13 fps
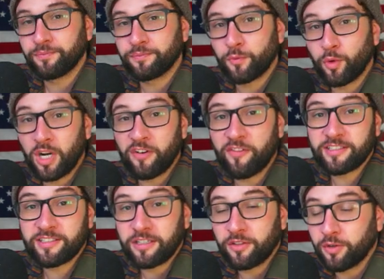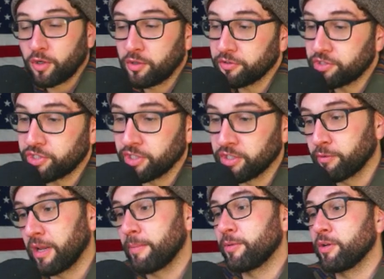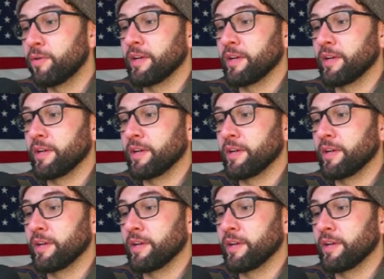Whenever I sell an old shirt, what I'm doing is